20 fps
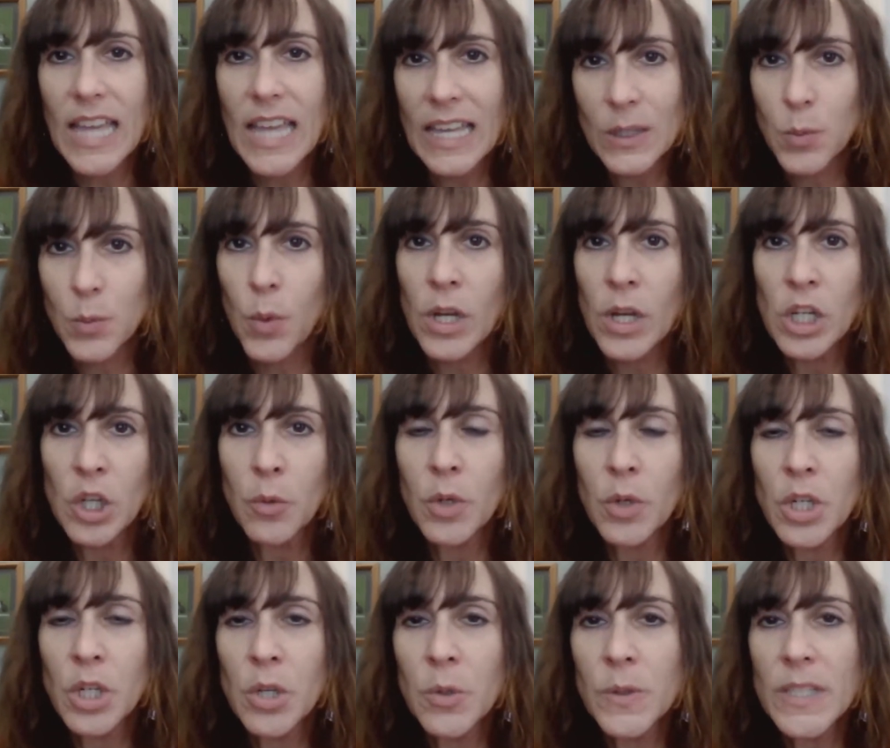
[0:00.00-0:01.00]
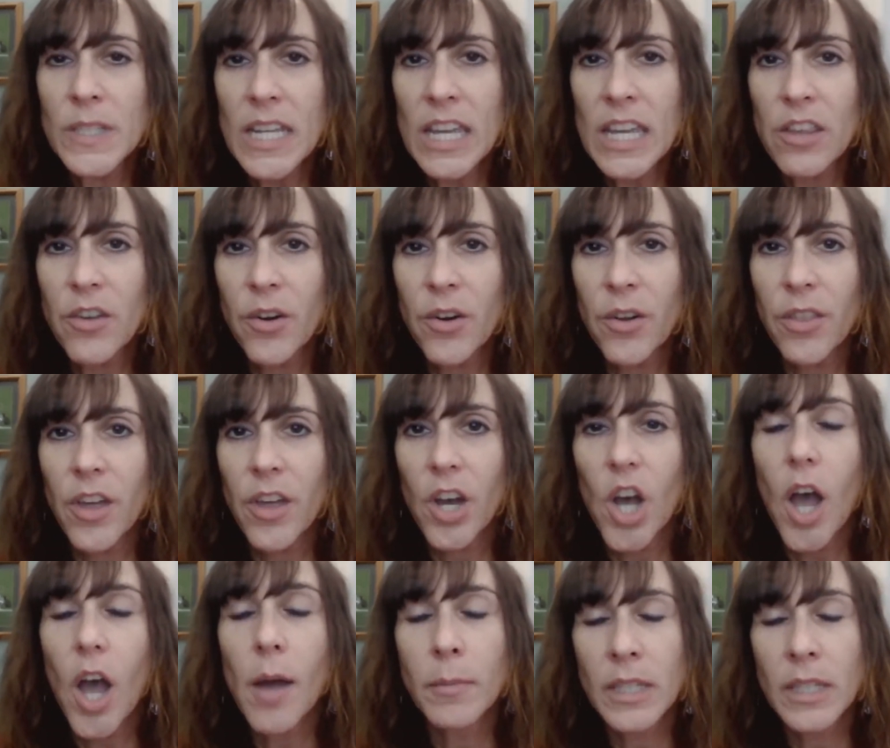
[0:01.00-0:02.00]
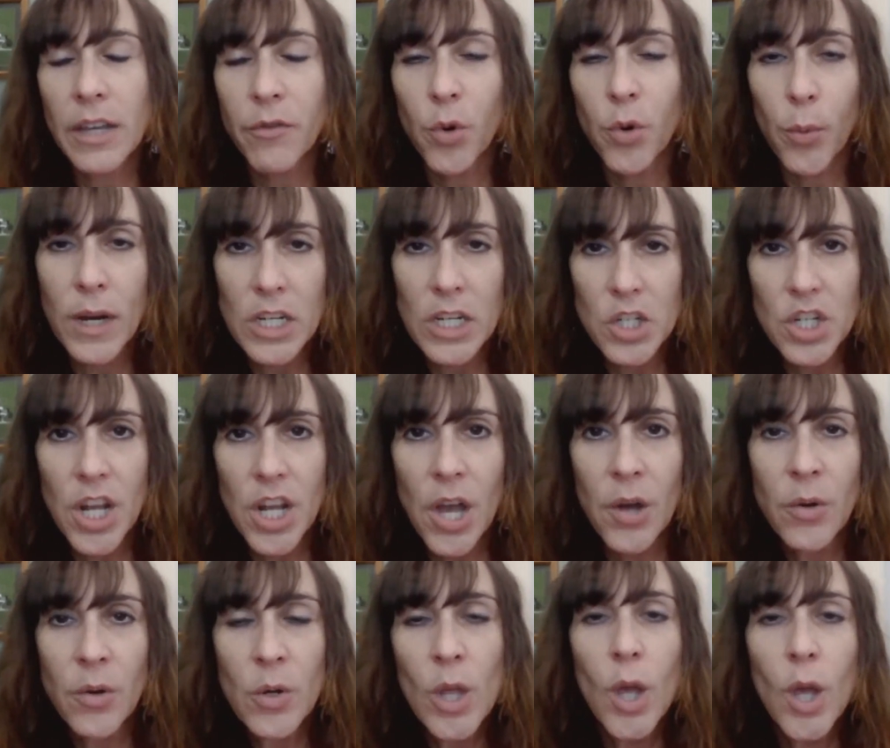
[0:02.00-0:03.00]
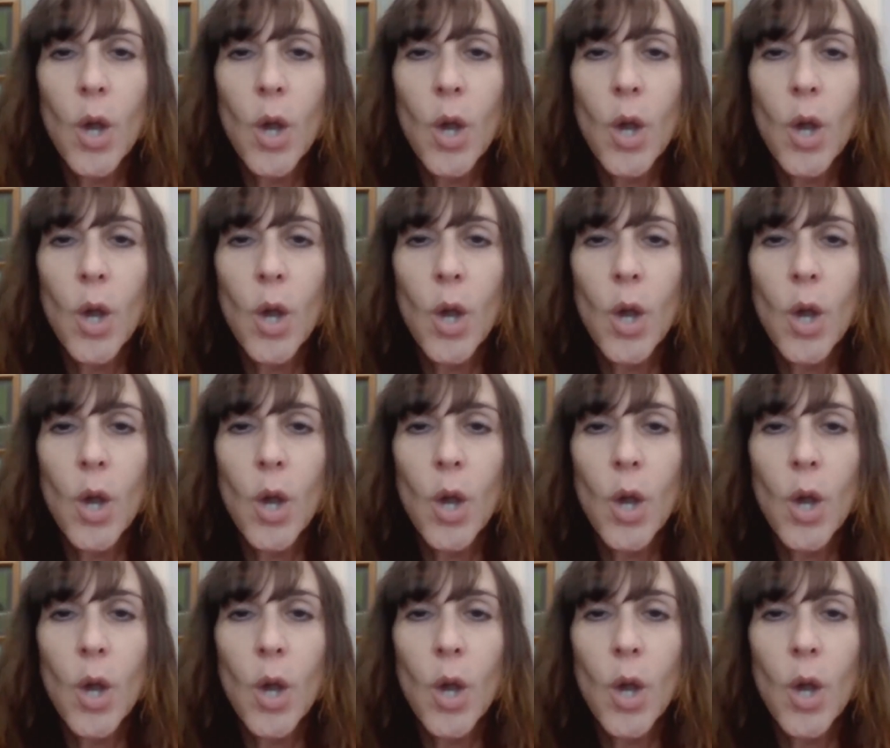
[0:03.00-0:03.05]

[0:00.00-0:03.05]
That's when you would use either the common level ratio